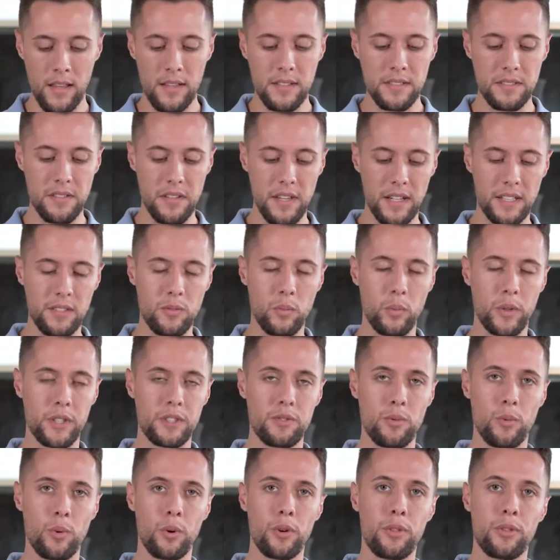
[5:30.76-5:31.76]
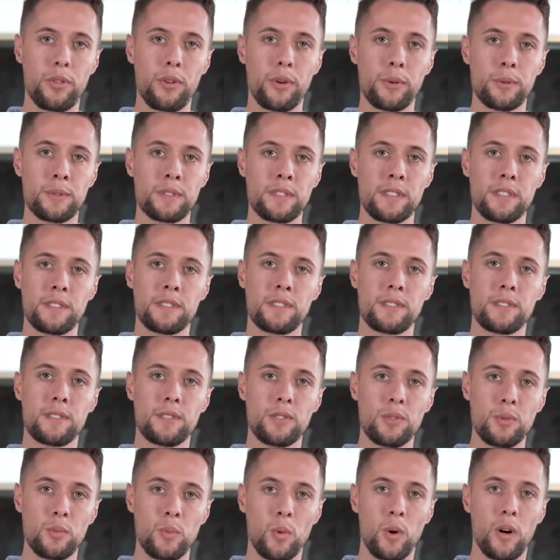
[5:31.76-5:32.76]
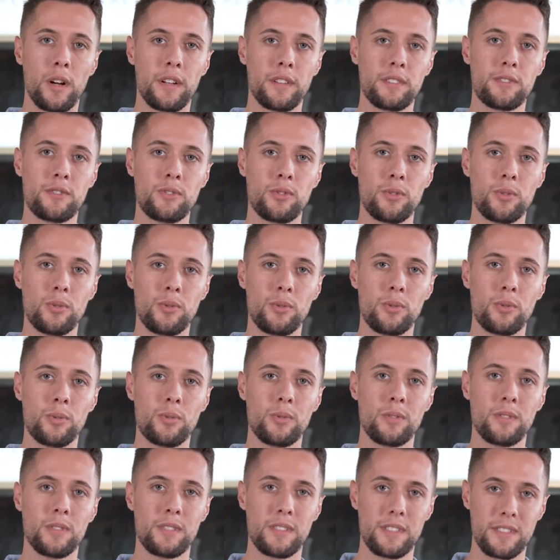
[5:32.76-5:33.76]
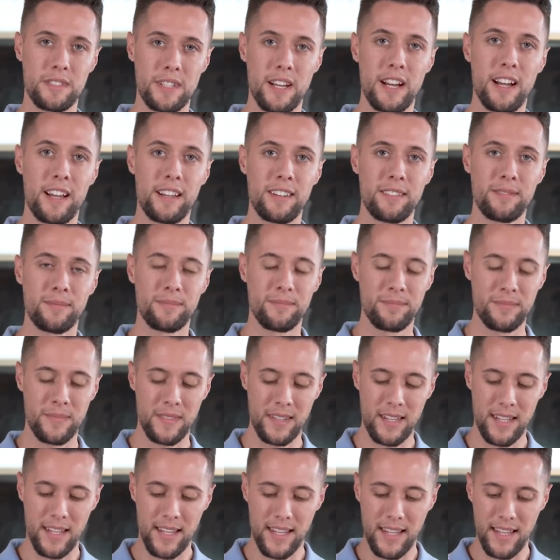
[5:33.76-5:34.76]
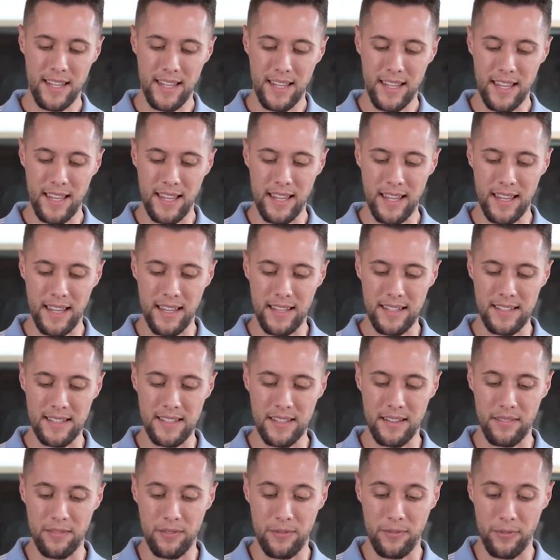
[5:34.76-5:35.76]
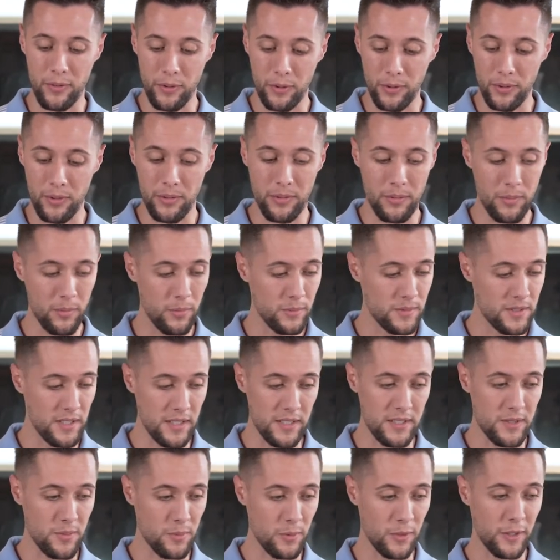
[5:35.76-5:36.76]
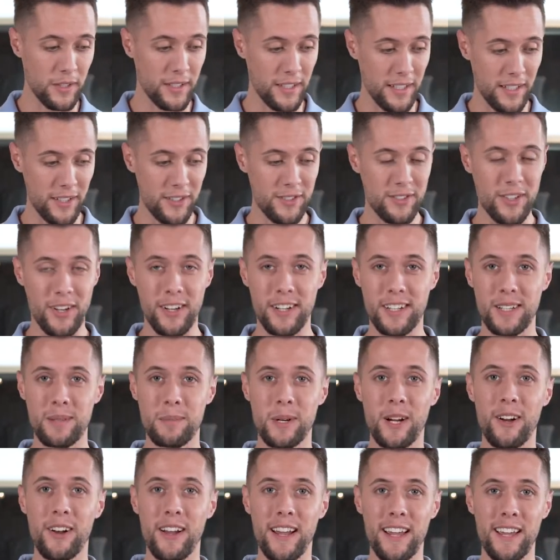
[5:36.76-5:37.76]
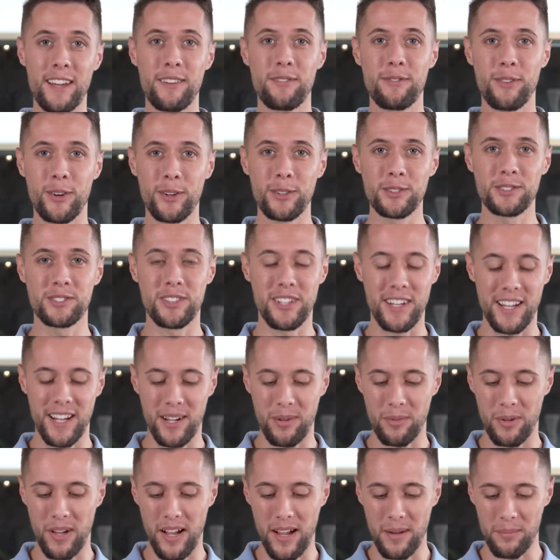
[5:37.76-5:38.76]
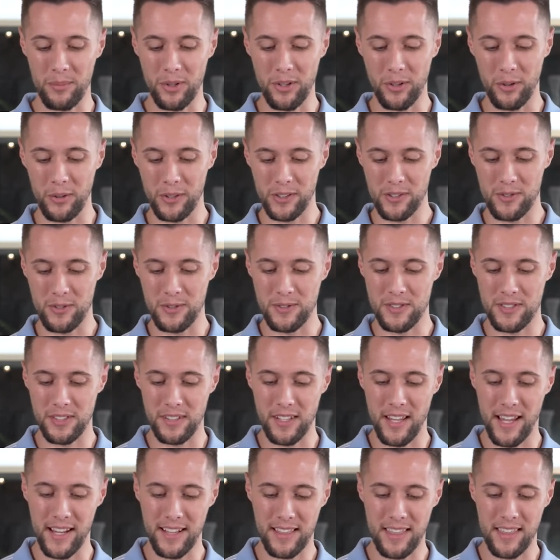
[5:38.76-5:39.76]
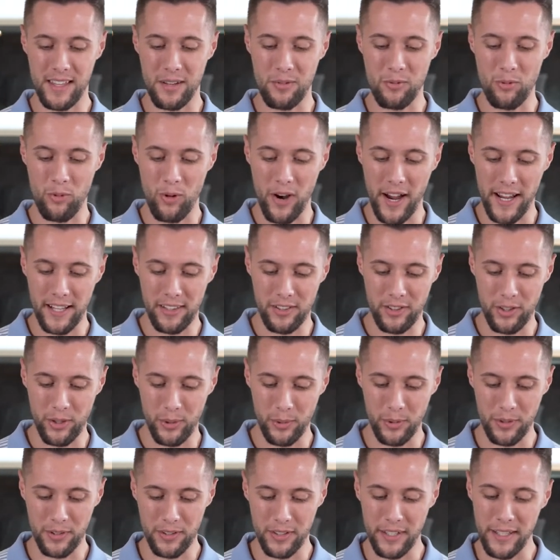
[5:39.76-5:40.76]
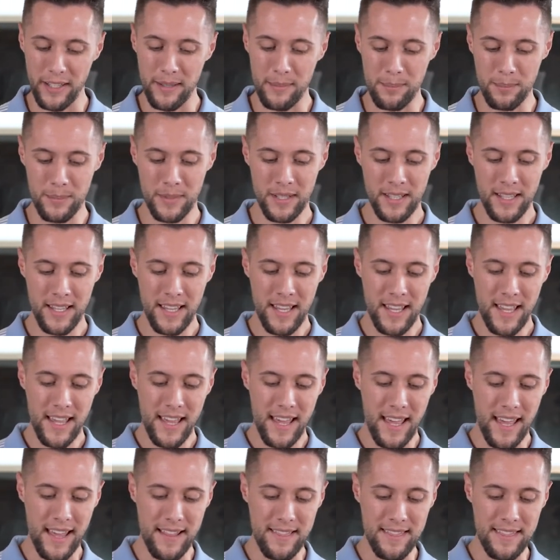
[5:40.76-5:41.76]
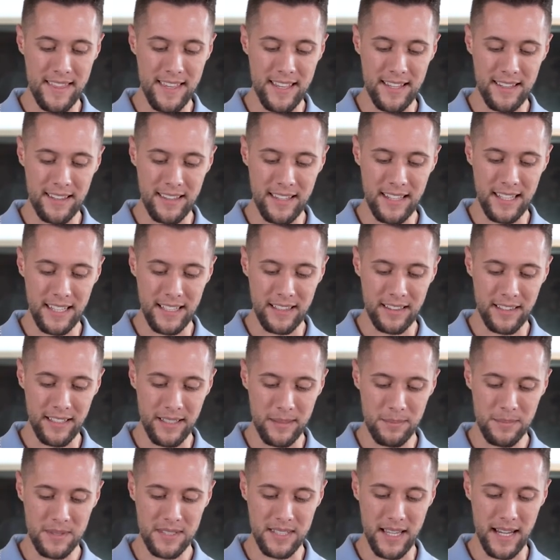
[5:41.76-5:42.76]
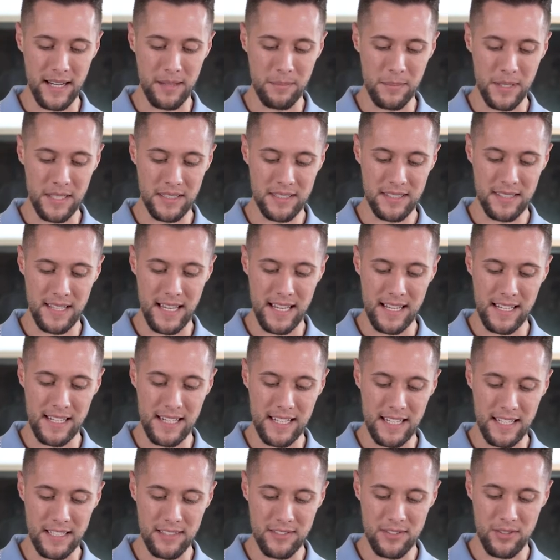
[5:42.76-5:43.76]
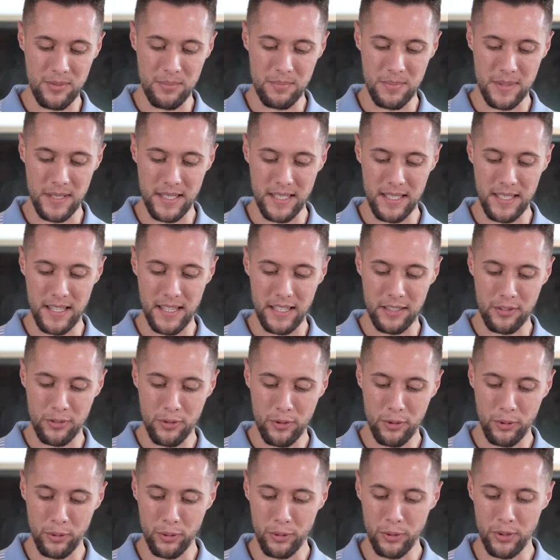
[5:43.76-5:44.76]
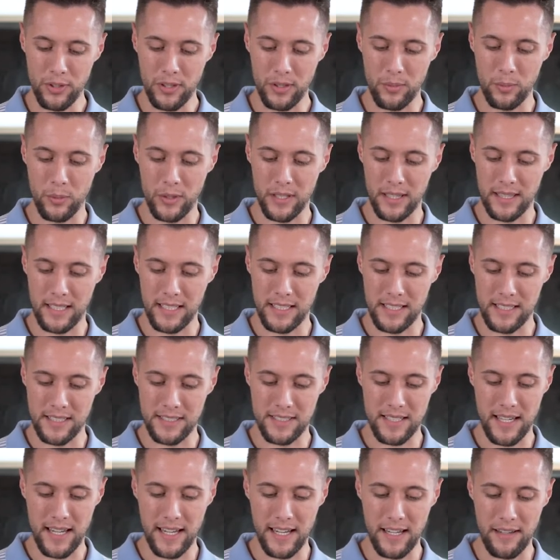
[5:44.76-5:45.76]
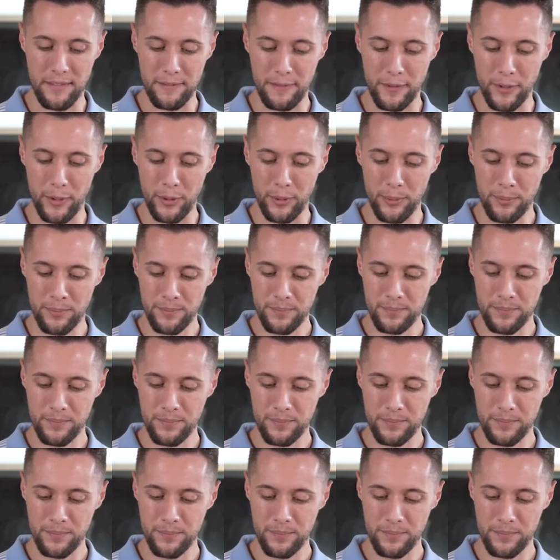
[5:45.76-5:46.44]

Select which orthosis you want to design. And since we're here talking about AFOs today, I'm going to select the right lower limb and then the limb segments that need to be included within this AFO.